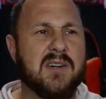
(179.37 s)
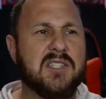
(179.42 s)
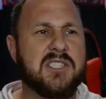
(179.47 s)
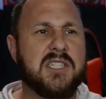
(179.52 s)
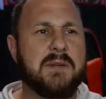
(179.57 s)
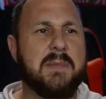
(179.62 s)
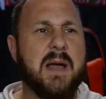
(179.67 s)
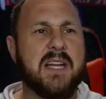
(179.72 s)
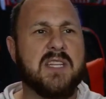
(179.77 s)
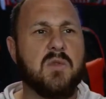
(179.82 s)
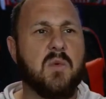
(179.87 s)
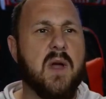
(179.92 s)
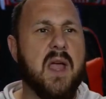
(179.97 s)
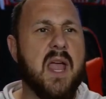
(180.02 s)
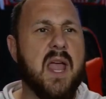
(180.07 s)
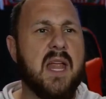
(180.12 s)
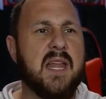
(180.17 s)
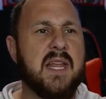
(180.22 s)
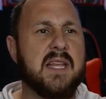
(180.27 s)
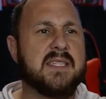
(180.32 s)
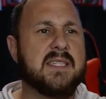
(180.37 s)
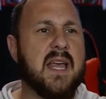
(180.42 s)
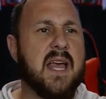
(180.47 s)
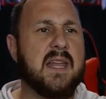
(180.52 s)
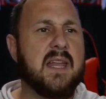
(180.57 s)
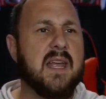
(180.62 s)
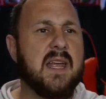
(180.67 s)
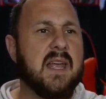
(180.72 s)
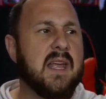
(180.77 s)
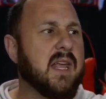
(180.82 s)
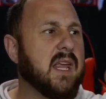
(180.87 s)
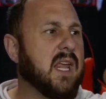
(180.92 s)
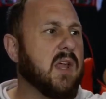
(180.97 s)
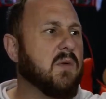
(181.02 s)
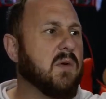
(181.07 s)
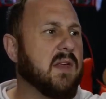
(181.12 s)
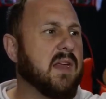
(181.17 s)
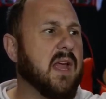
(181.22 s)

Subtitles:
and she backed away, and he said he would